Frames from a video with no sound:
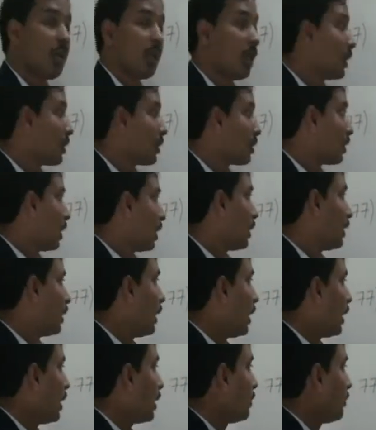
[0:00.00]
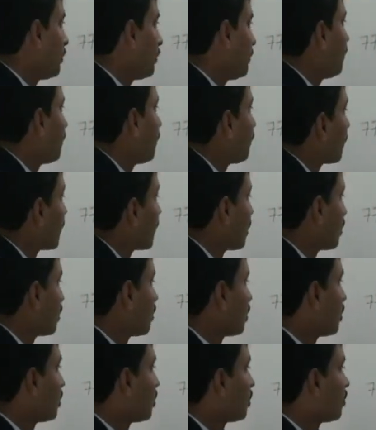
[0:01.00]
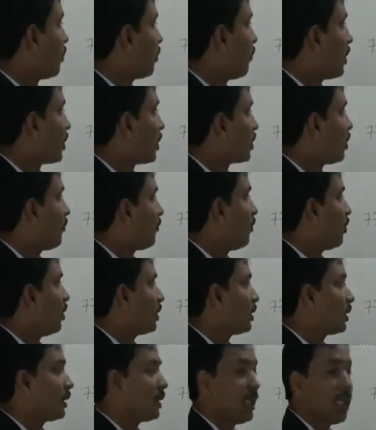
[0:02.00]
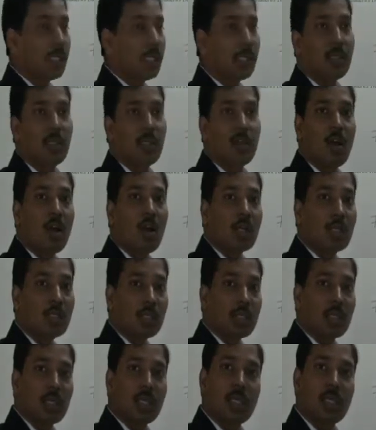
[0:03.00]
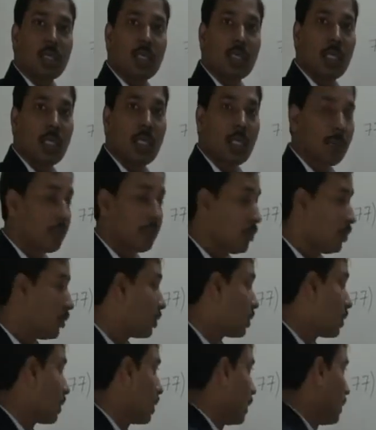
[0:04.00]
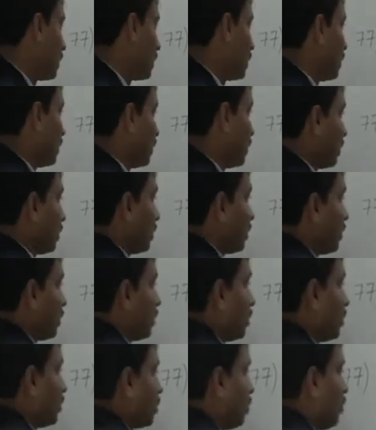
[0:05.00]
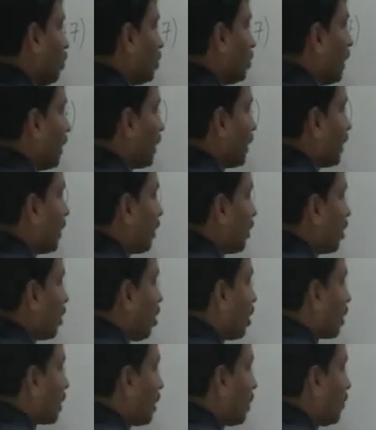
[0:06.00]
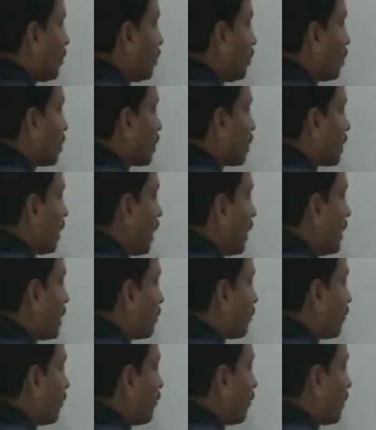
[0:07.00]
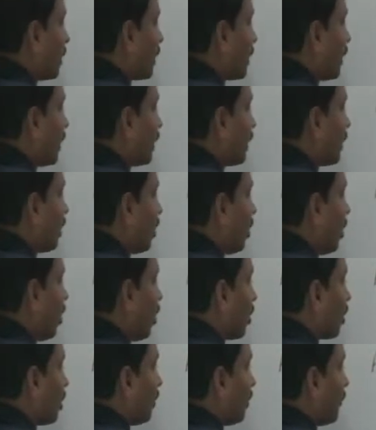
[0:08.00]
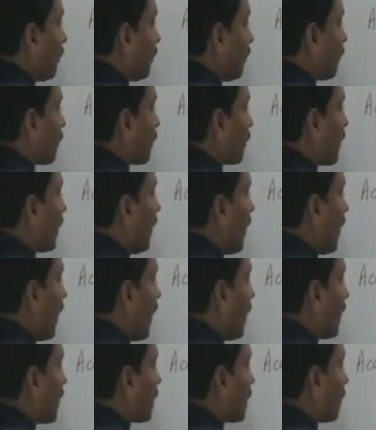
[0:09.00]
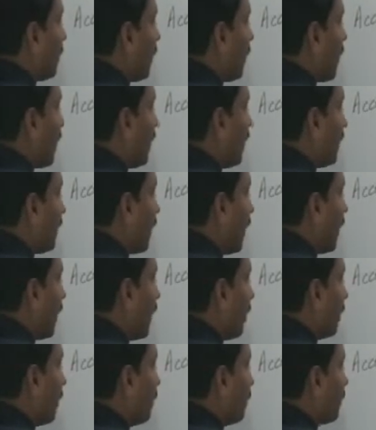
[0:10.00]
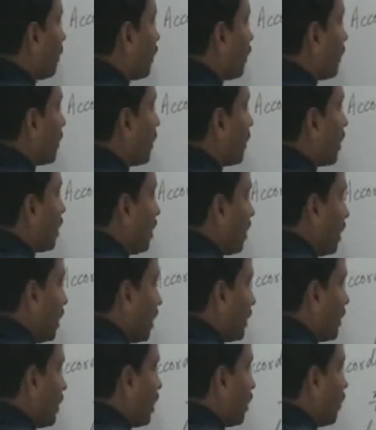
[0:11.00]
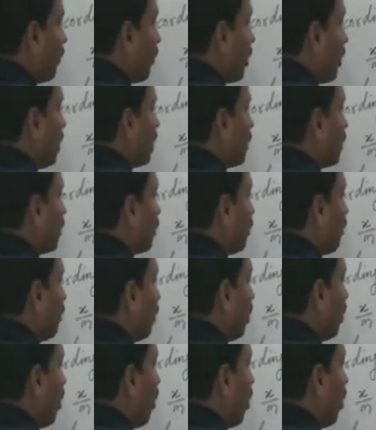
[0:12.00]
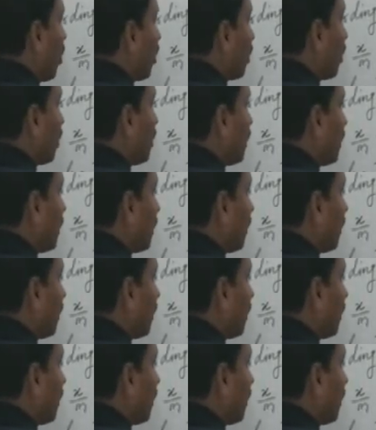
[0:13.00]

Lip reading: a straight line. So first of all, take log in both sides. So taking log in both sides, we will get log x by m is equal to log